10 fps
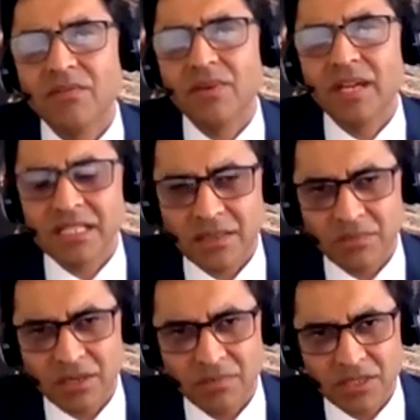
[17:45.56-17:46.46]
Very
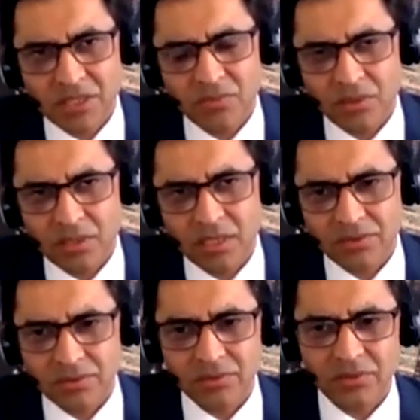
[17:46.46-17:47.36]
similar business model
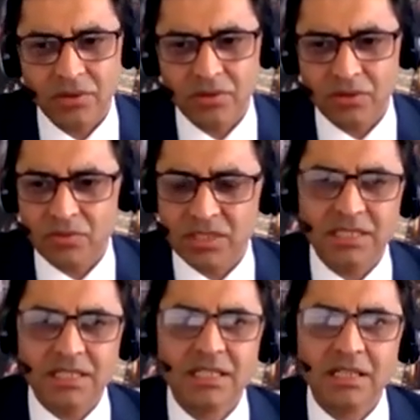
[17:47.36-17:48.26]
also to the
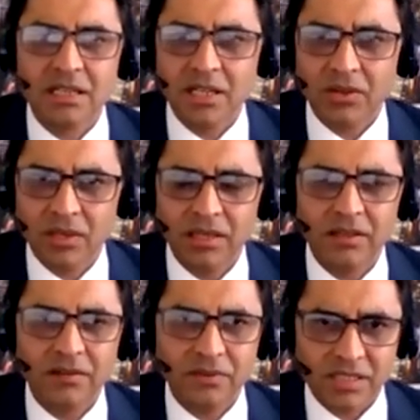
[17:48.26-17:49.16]
controversial Nikola,
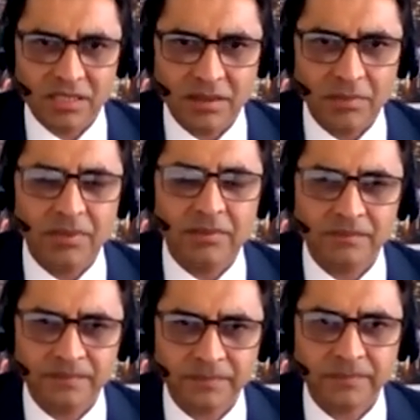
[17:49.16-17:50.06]
for example.
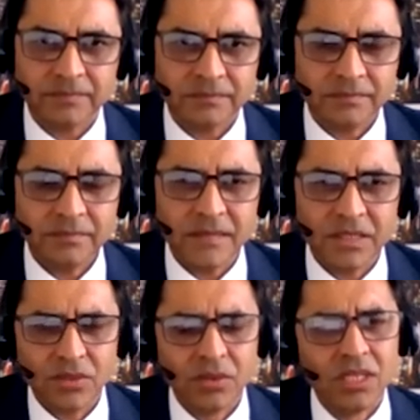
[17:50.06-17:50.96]

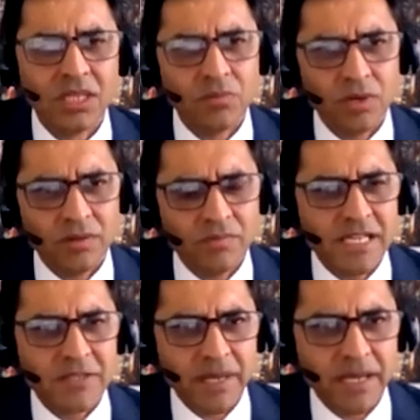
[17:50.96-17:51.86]
So what we
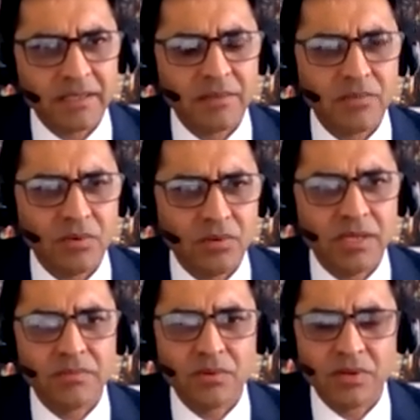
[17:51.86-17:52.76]
expect that more
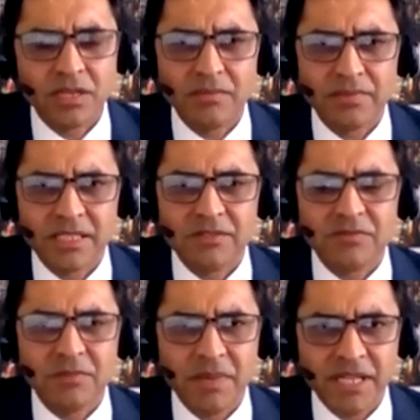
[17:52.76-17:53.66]
and more companies
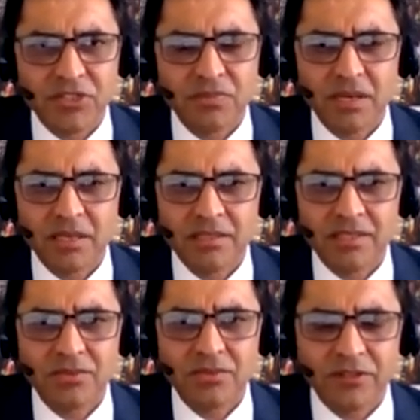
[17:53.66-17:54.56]
will benchmark
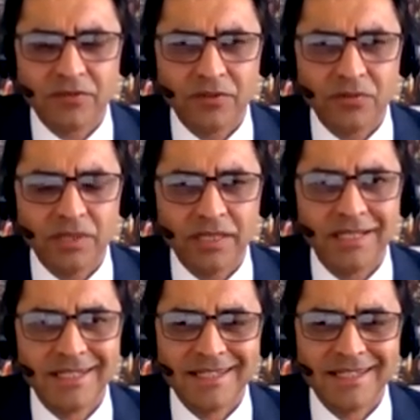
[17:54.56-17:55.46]
this going forward
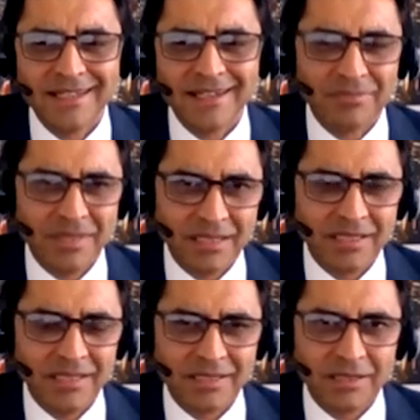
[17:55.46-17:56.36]
and build
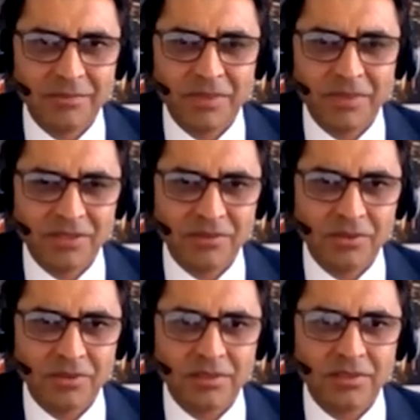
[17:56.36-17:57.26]
these type of business
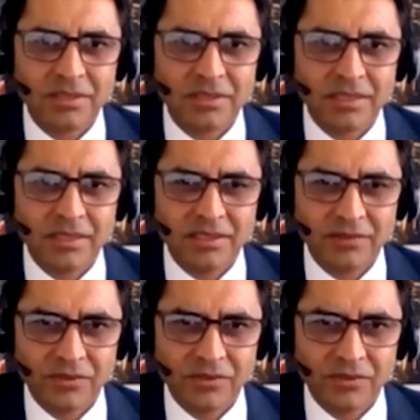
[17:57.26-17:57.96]
models in the